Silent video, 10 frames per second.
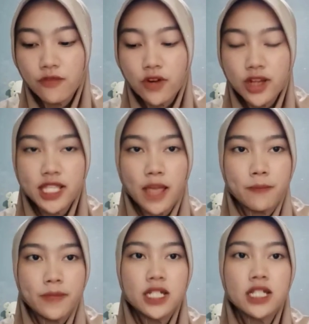For
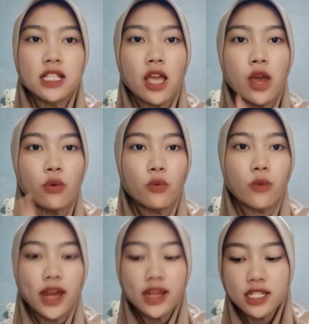example,
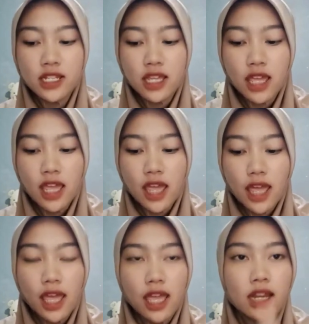went
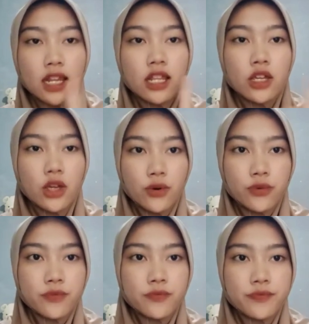and
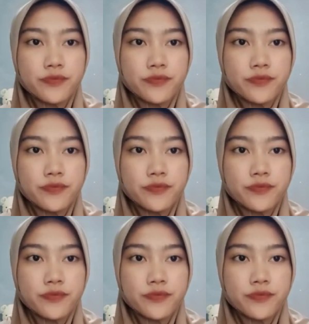go.